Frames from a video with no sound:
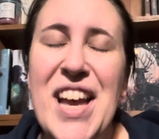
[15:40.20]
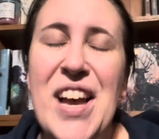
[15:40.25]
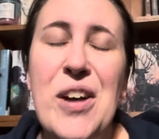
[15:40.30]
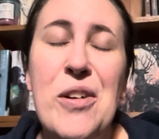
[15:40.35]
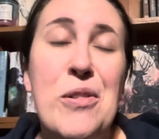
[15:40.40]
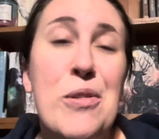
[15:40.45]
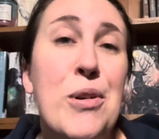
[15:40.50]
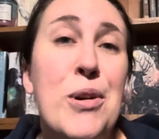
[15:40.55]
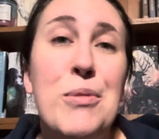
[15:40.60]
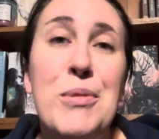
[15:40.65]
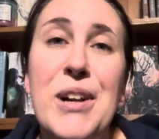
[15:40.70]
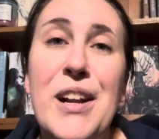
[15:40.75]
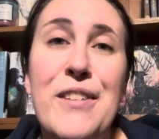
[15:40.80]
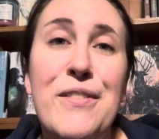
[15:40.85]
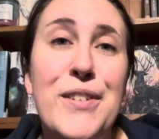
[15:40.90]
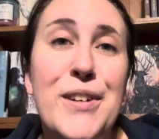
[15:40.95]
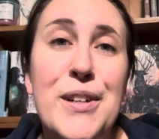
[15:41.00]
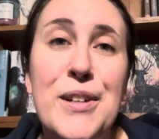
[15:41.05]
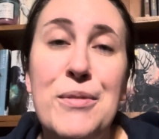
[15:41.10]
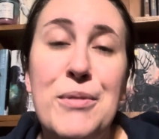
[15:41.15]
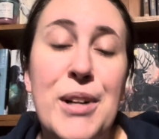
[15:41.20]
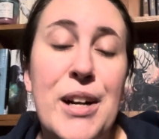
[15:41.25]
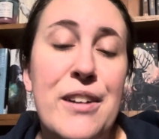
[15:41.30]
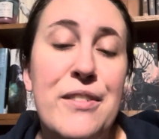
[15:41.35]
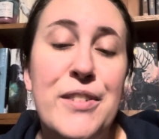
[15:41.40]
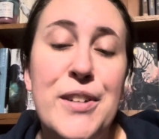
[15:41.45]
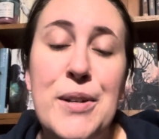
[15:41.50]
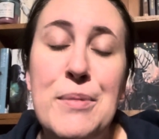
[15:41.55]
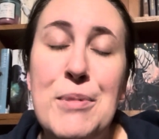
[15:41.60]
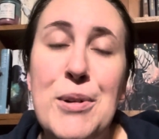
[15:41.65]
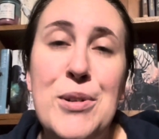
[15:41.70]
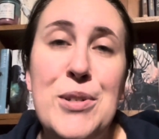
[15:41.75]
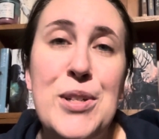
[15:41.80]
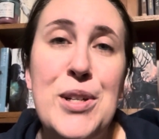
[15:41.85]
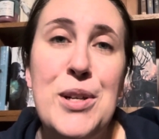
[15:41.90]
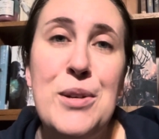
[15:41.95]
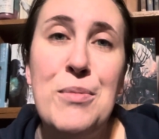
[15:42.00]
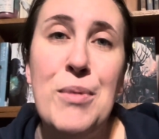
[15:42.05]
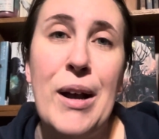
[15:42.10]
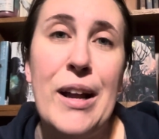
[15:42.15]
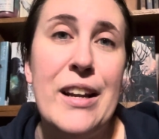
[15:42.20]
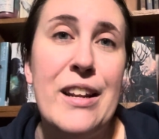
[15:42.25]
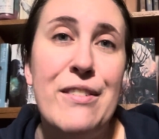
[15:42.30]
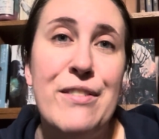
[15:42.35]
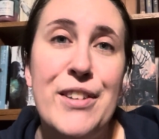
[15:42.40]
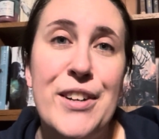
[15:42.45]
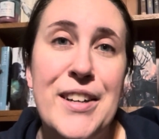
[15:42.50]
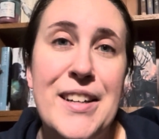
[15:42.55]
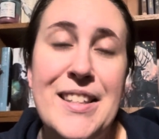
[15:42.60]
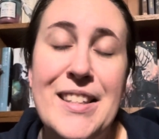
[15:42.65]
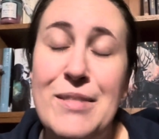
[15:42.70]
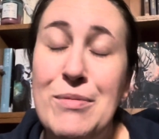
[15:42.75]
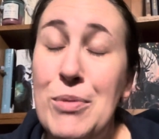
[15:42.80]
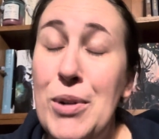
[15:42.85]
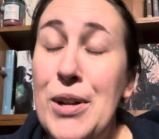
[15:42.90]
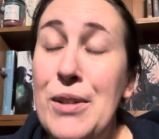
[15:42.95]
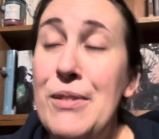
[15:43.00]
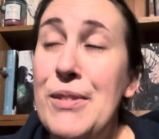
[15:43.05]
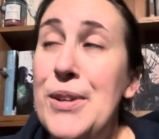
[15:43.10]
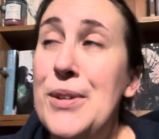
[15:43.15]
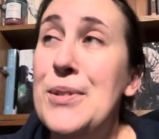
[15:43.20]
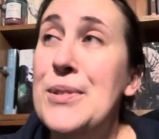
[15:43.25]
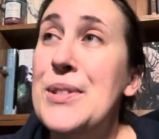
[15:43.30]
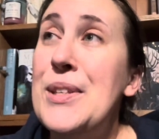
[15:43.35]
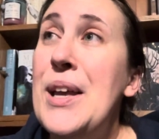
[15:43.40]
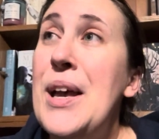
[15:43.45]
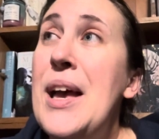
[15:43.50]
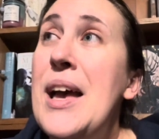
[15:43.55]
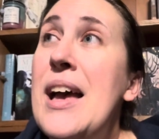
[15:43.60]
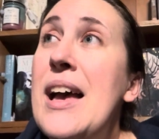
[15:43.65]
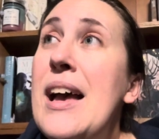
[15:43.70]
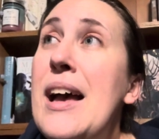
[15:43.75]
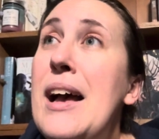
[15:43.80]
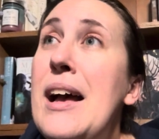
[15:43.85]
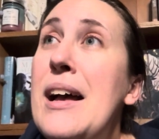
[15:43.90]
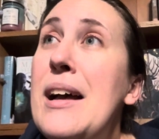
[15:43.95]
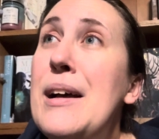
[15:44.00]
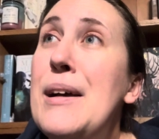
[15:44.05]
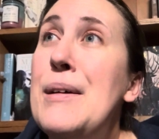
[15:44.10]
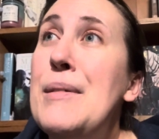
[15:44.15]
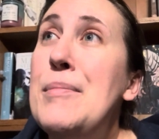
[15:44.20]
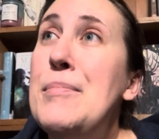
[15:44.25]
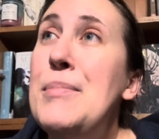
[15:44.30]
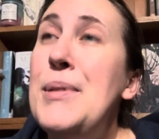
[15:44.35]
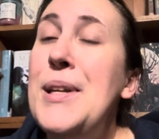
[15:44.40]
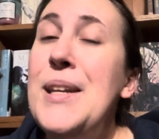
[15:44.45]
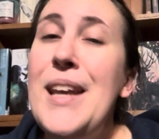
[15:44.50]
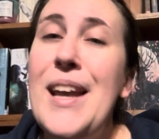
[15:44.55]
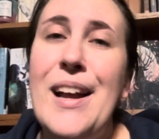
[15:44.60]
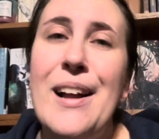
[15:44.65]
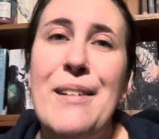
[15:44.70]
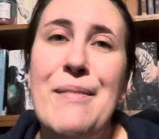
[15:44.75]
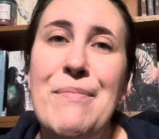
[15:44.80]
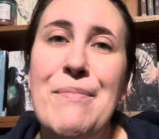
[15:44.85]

Or whatever emoji you want if there isn't one of those. But yeah.